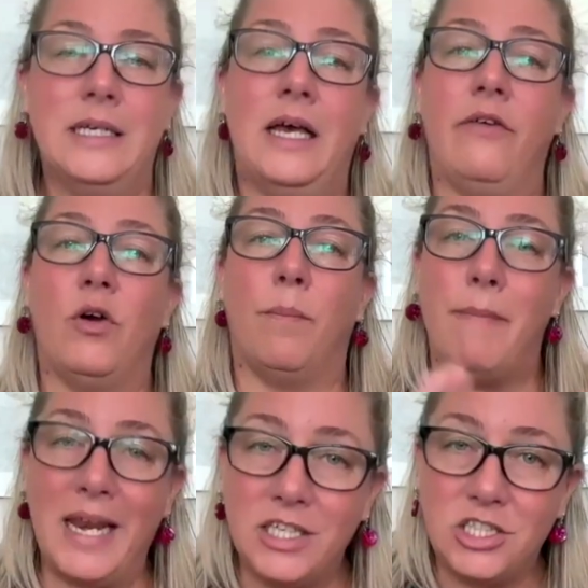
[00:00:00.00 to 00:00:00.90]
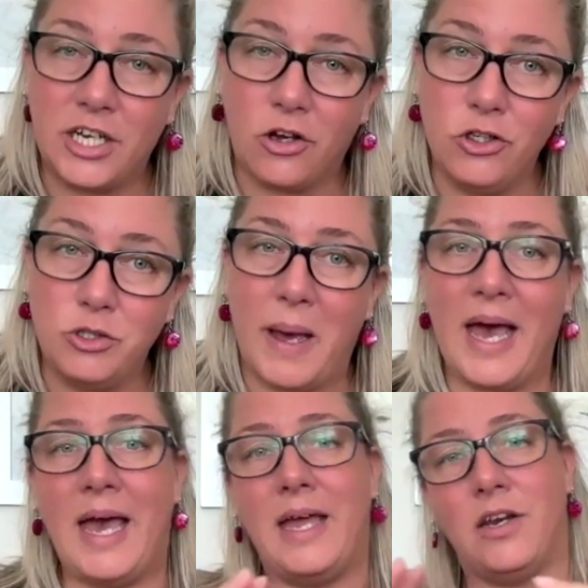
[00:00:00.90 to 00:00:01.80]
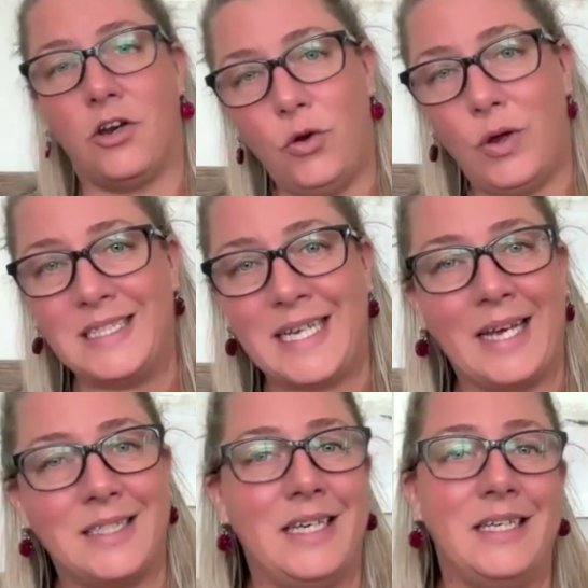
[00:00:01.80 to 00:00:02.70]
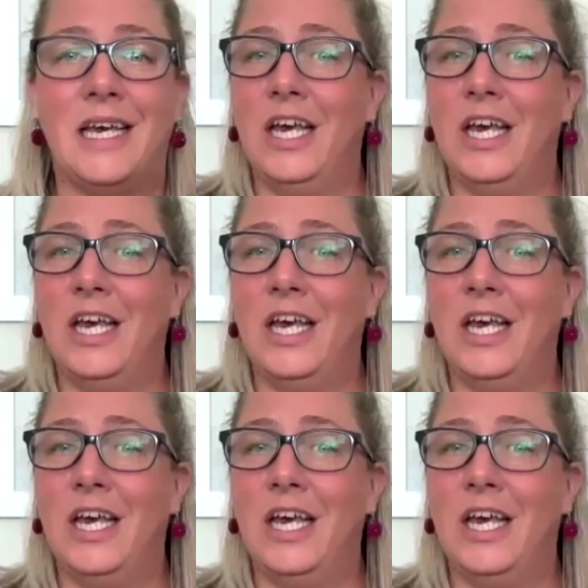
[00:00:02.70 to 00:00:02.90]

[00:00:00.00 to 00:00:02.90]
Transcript: If you're managing who's paid and who has access,